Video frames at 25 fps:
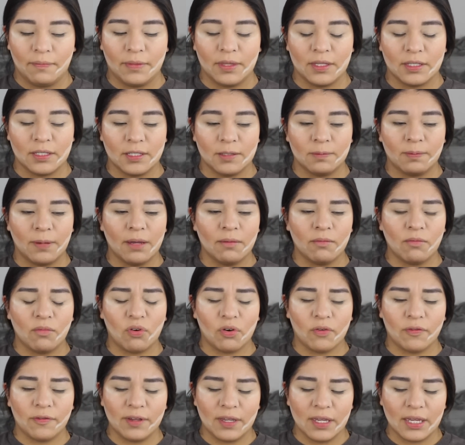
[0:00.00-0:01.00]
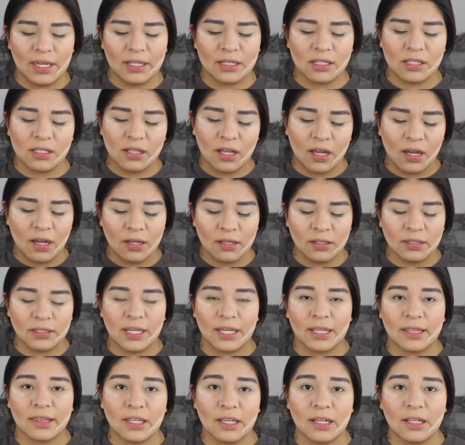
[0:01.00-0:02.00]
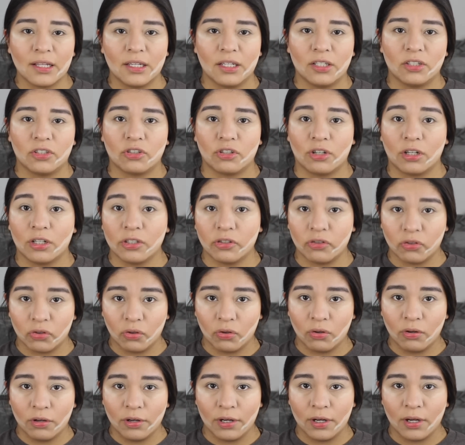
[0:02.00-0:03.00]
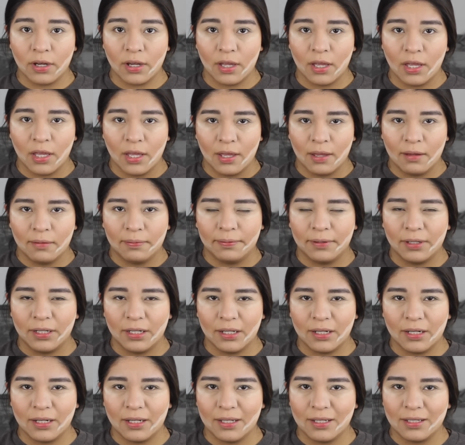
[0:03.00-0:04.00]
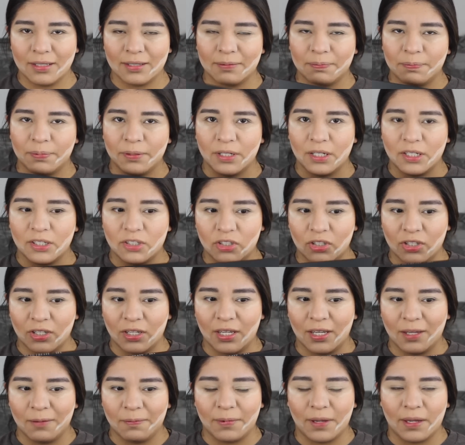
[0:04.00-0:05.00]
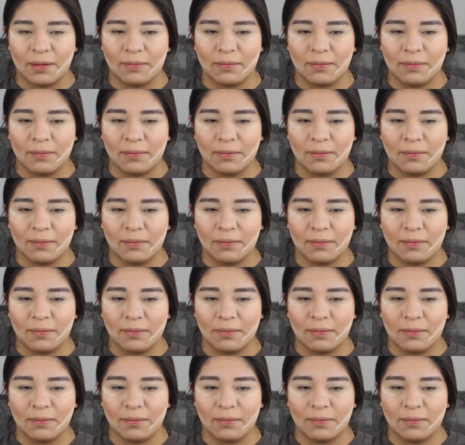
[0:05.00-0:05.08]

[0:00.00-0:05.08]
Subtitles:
This is by Morphe. It's not technically Drugstore, but it is pretty cheap.